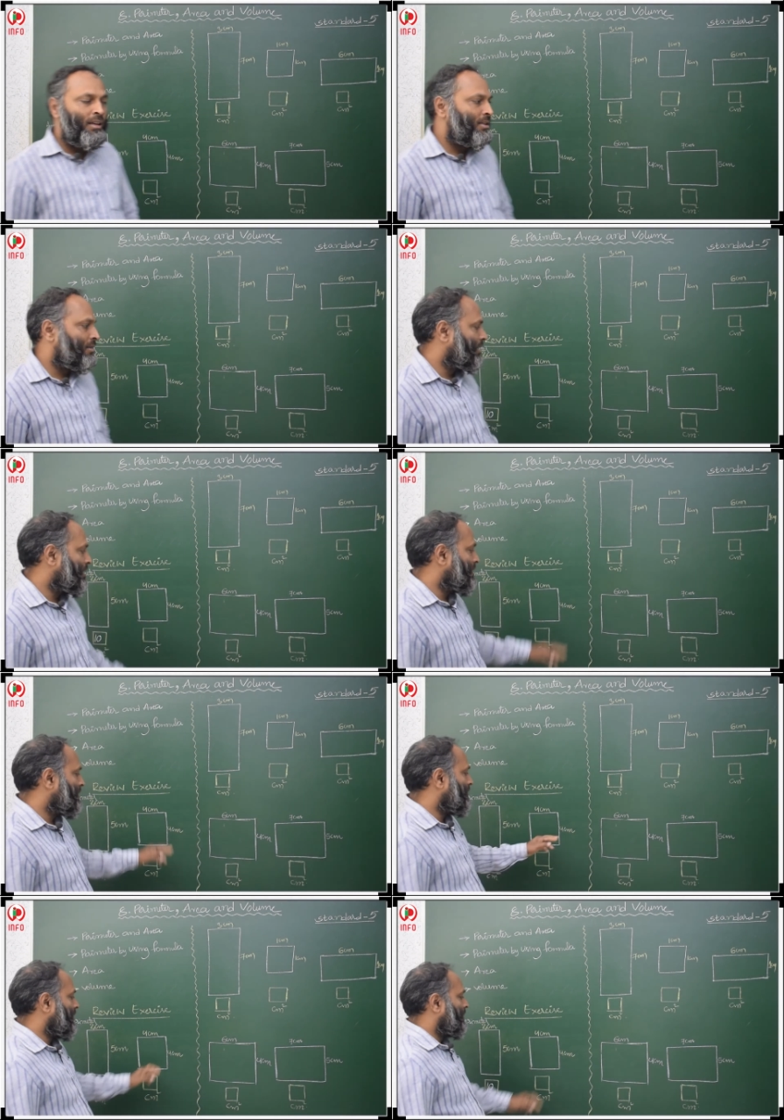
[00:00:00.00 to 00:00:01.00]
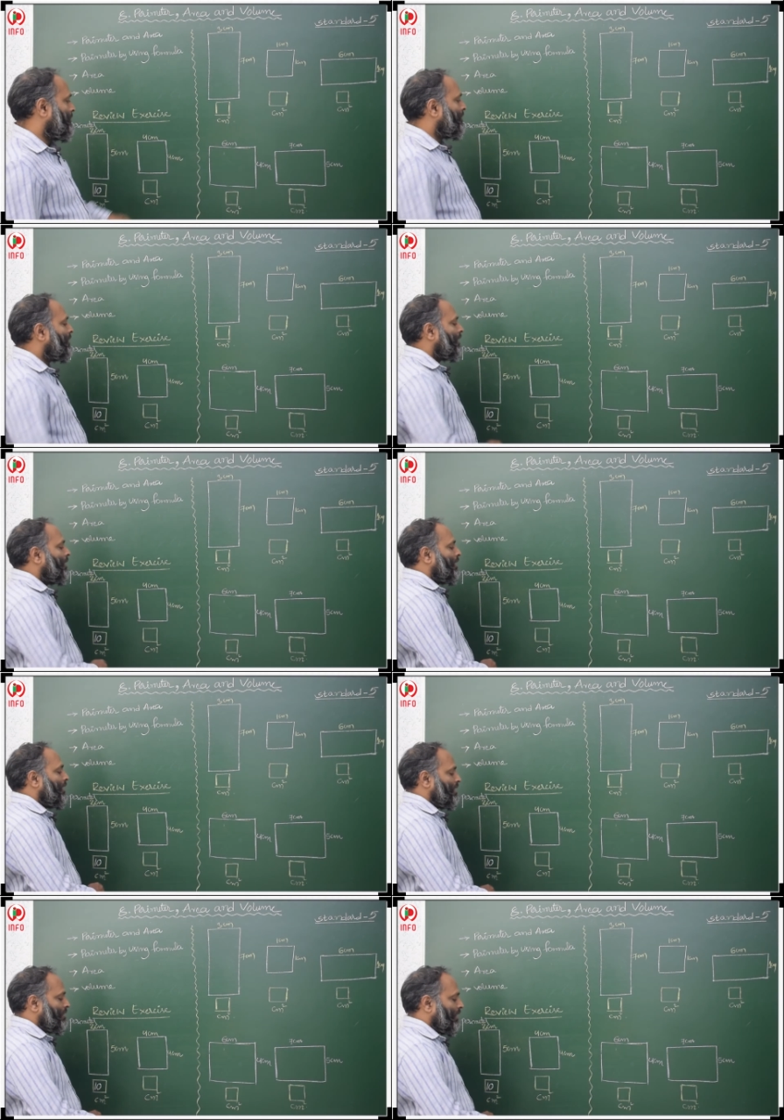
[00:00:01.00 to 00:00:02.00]
So, this is square.
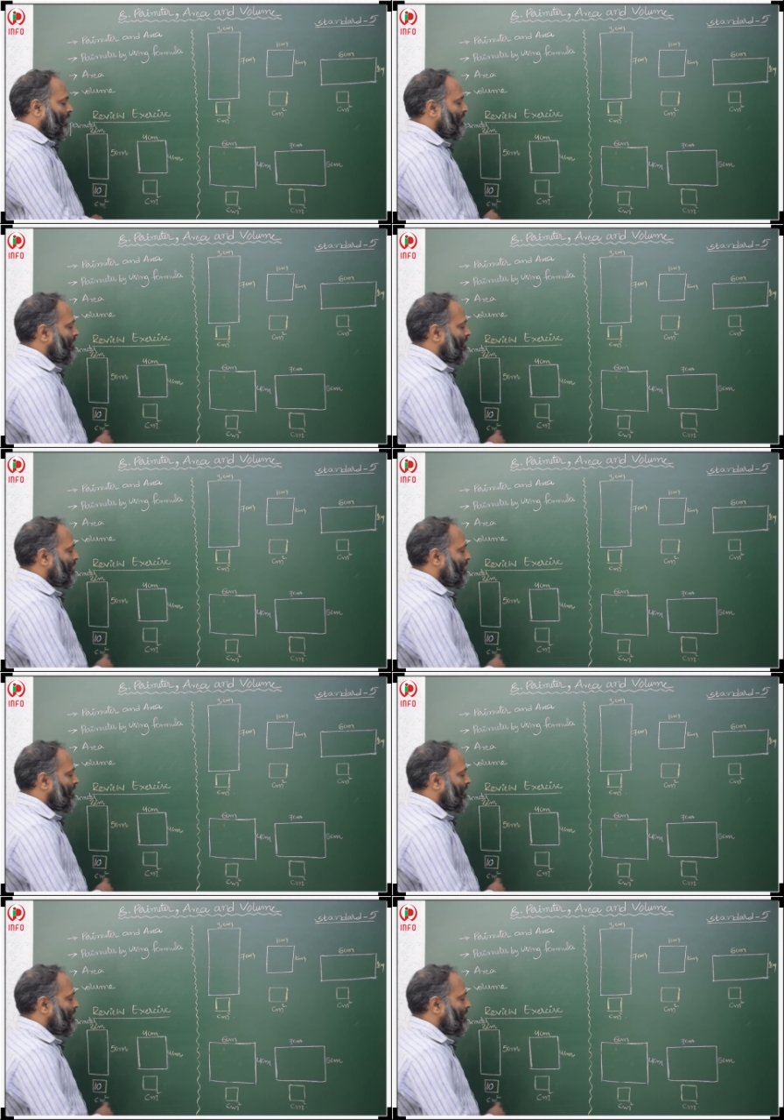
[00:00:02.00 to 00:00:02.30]
In the square also